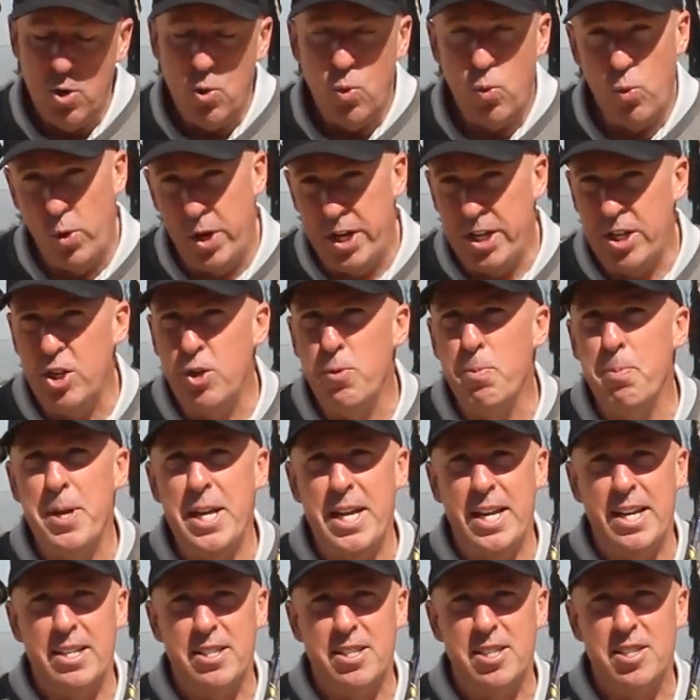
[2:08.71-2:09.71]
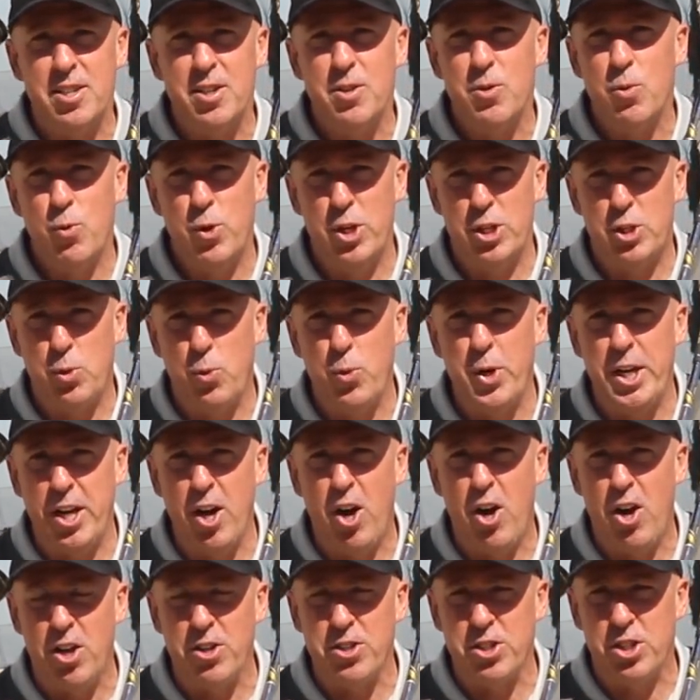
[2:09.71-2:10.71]
When you miss, which we
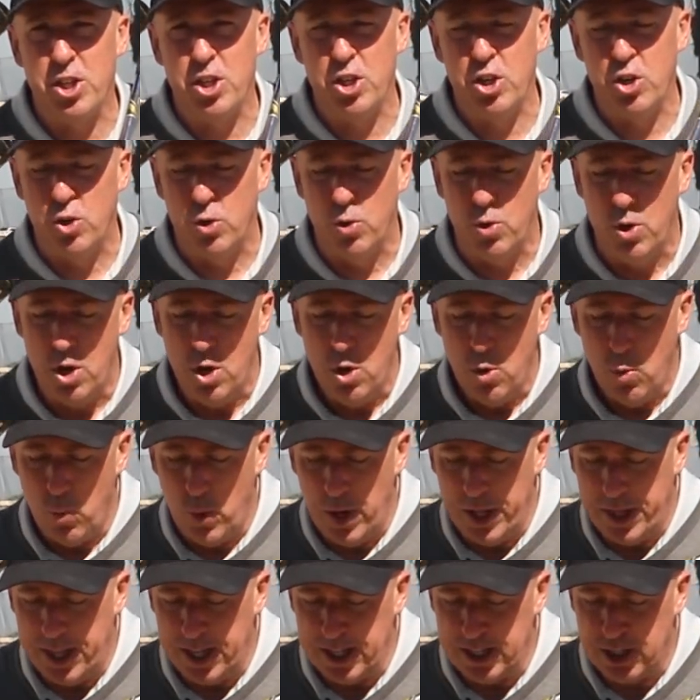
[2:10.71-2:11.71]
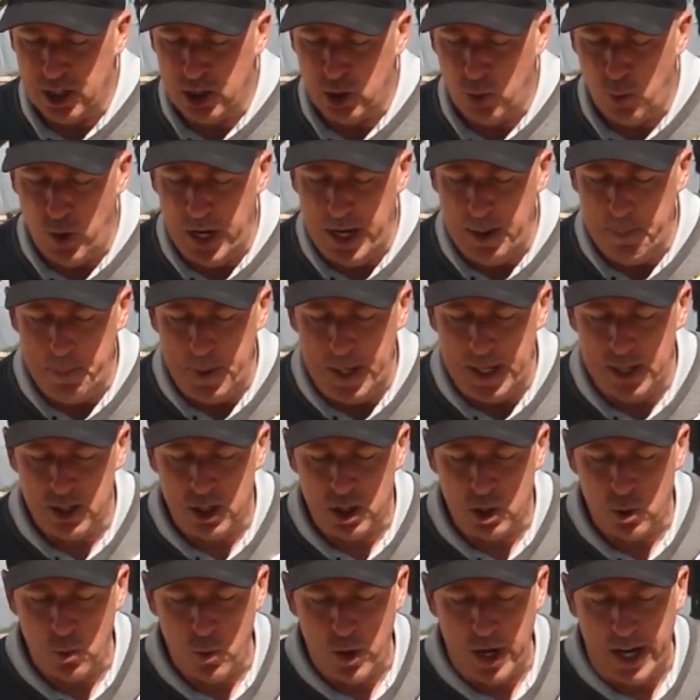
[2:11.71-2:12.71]
all do, with a sweeping
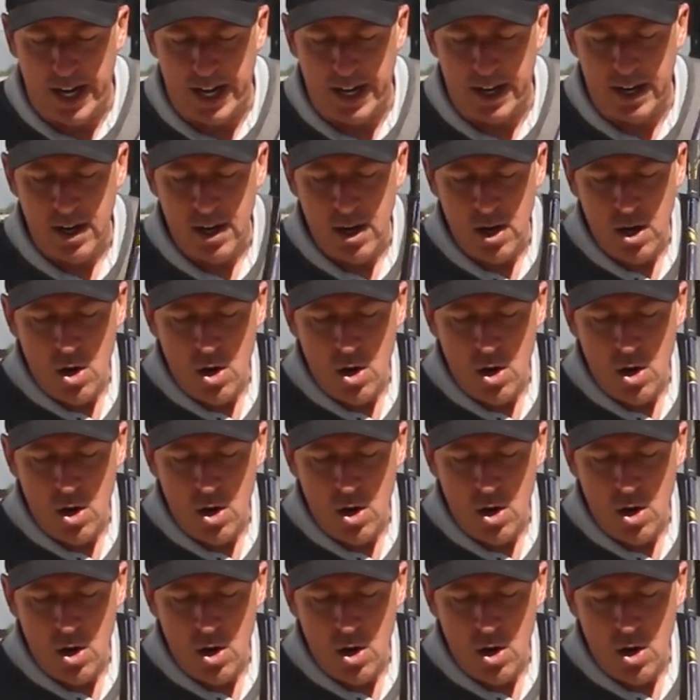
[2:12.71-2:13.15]
swing,